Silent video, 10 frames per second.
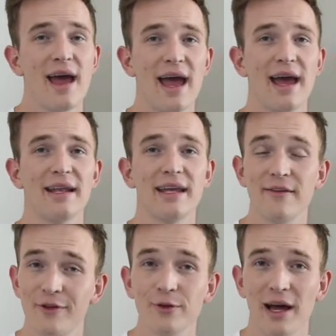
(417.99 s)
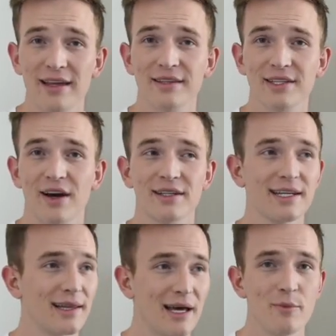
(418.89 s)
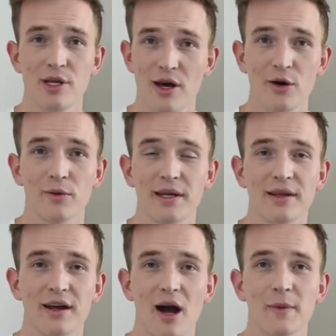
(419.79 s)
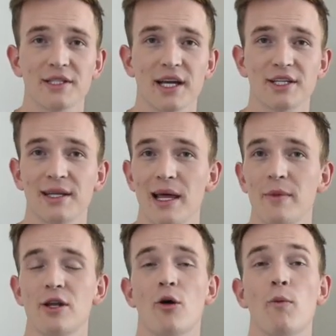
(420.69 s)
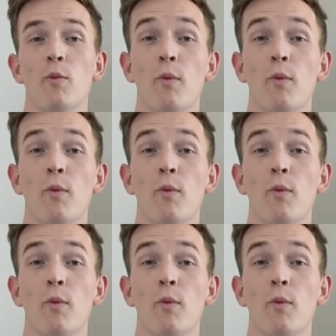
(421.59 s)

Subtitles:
And if you like this content, let me know in the comment section. Let me know